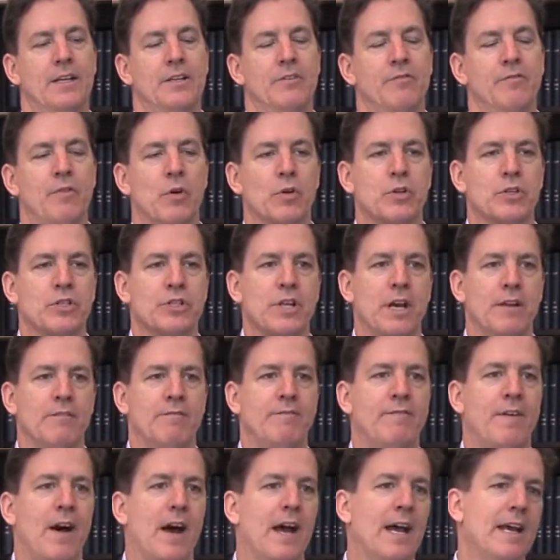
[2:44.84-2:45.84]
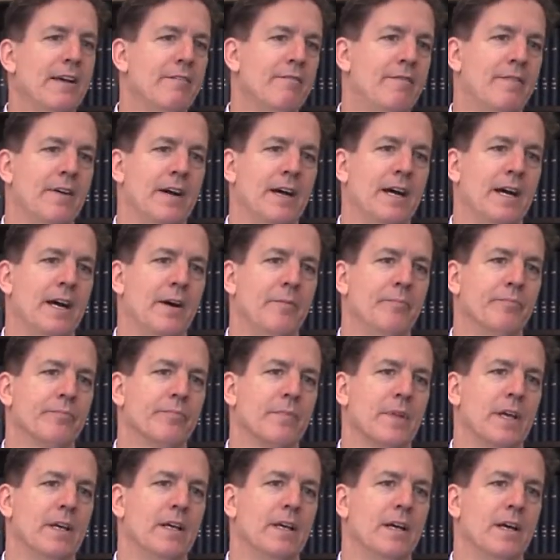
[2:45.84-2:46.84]
Focused on 5
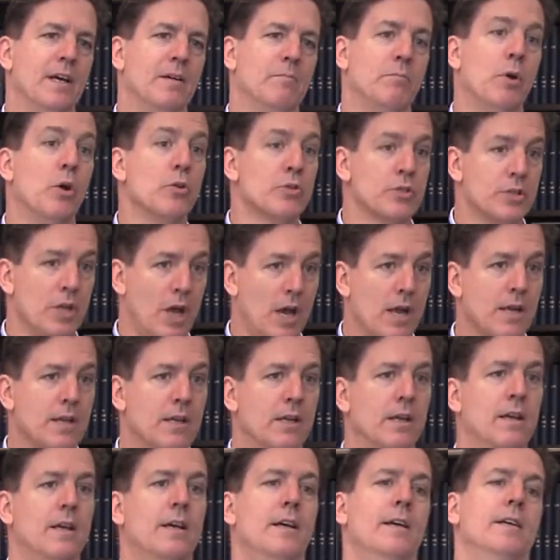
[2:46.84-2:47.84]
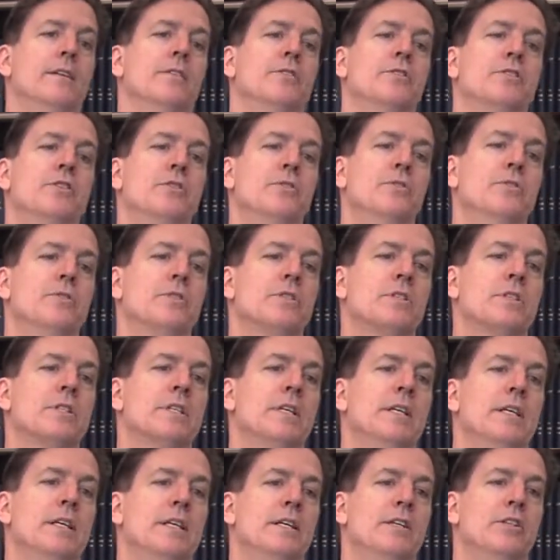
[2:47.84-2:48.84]
postdoc students,
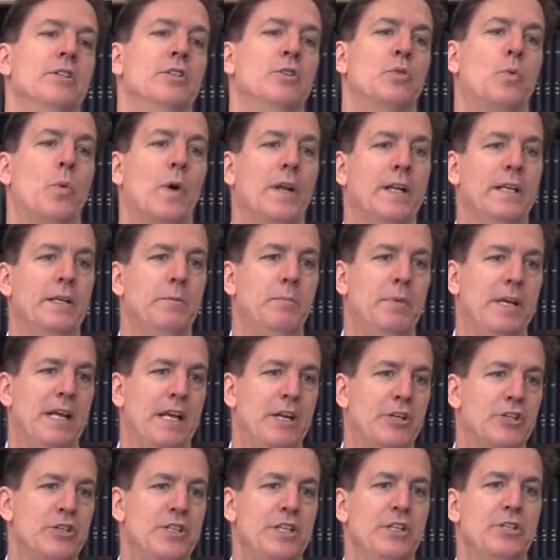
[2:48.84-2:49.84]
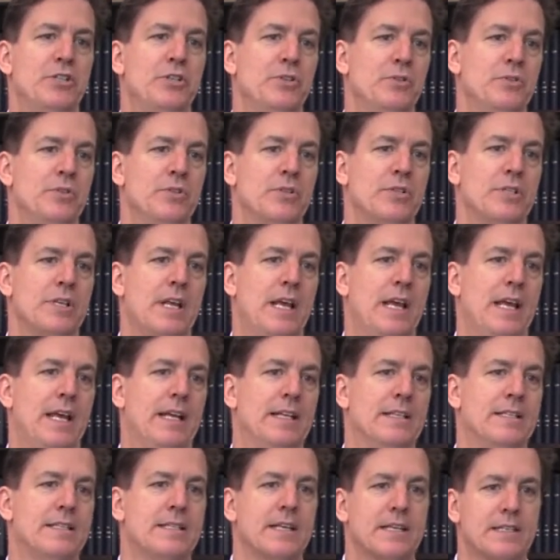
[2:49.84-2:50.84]
20 PhD students,
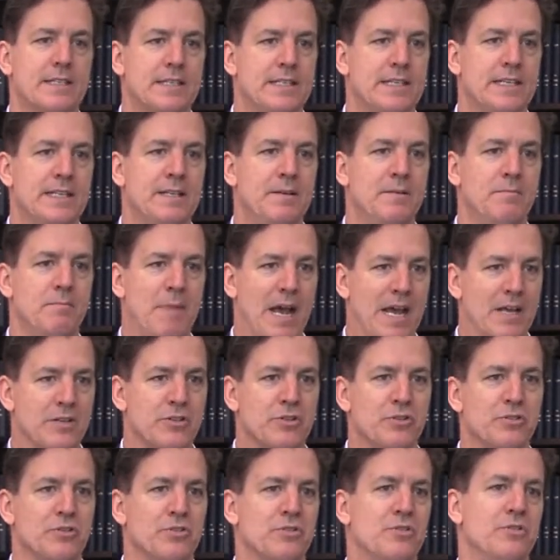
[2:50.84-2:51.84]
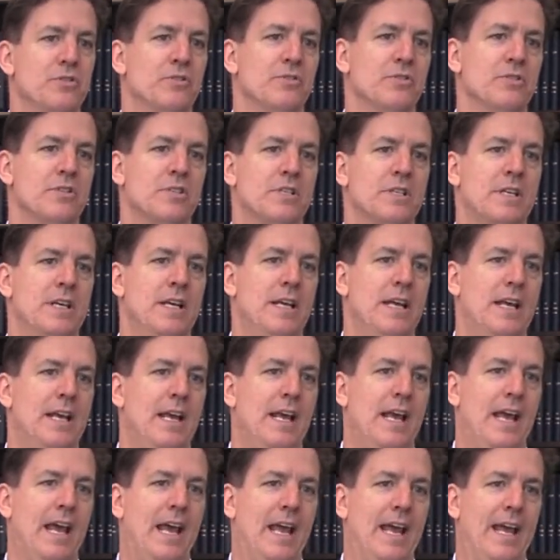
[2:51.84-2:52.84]
and 60 master's students.
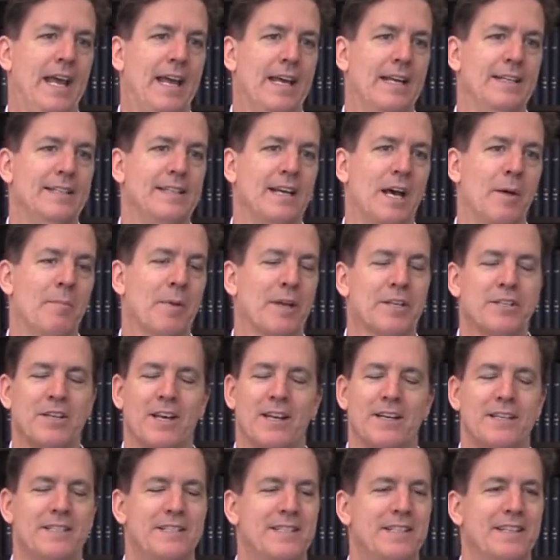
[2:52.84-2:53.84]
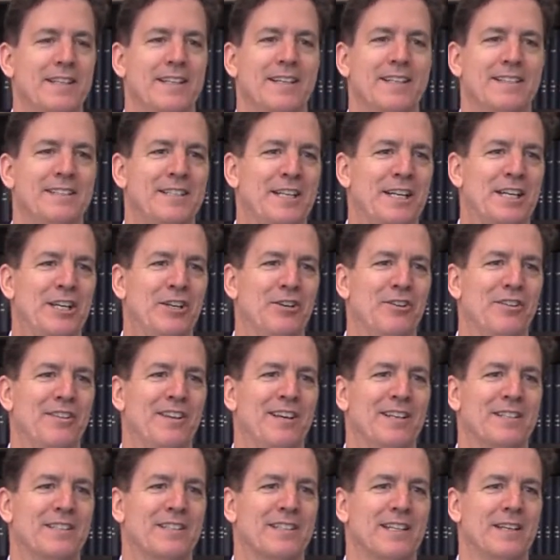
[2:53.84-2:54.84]
And I'm excited to hear
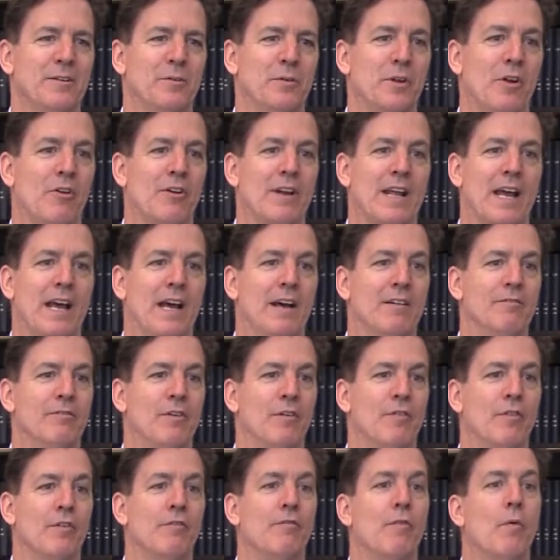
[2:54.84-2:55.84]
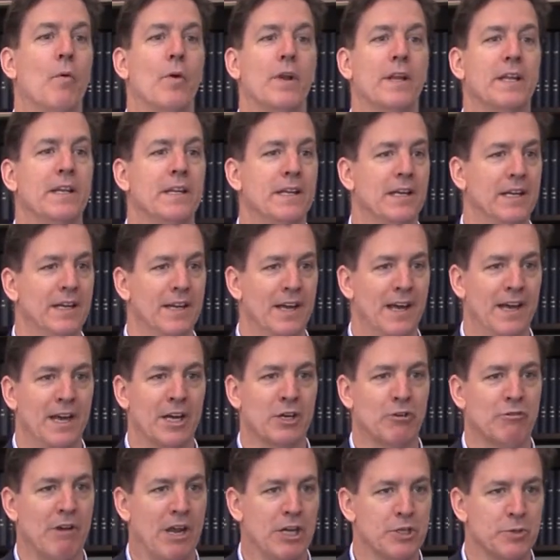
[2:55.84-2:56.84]
that we already have over 40
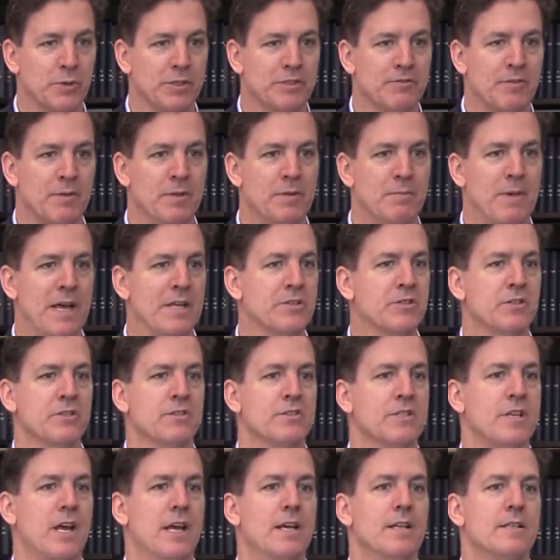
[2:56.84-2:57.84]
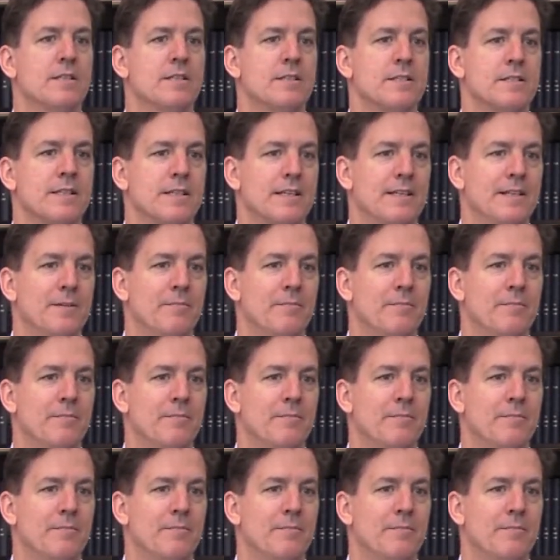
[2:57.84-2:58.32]
graduates from the Master of Science